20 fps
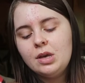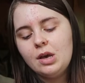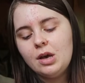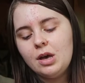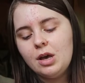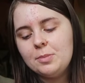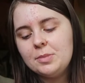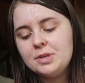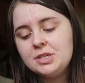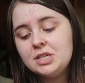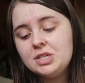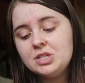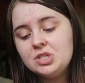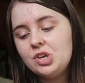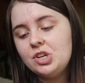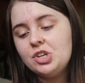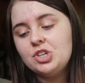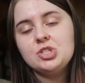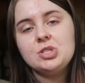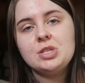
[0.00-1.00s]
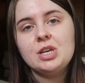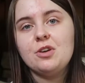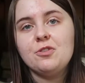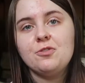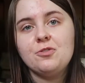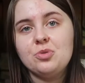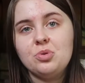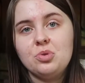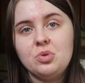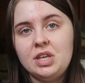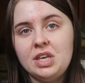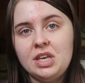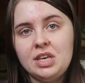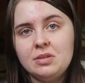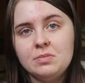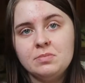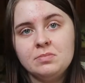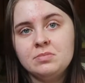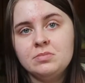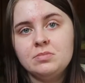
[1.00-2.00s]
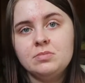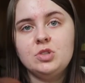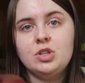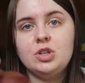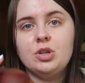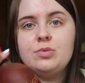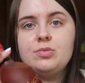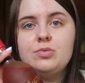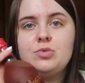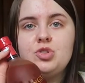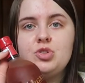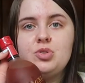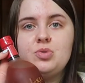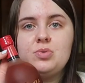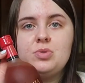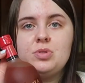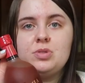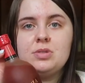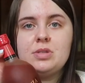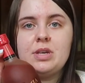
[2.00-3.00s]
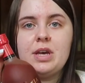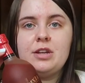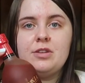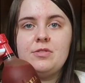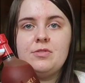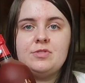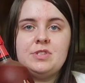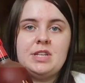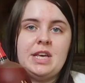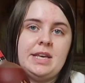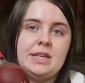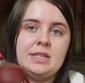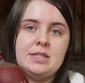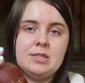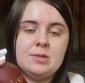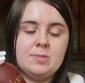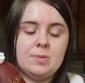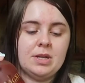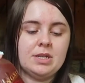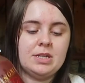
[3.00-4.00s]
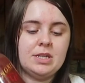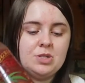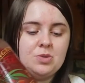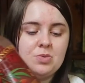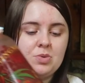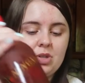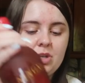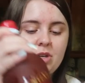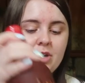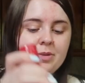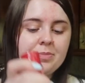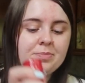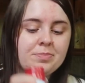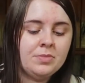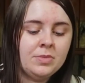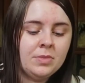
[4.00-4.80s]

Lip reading: It tastes good. It's just like a fruity, you know, juice kind of taste, but it tastes really good.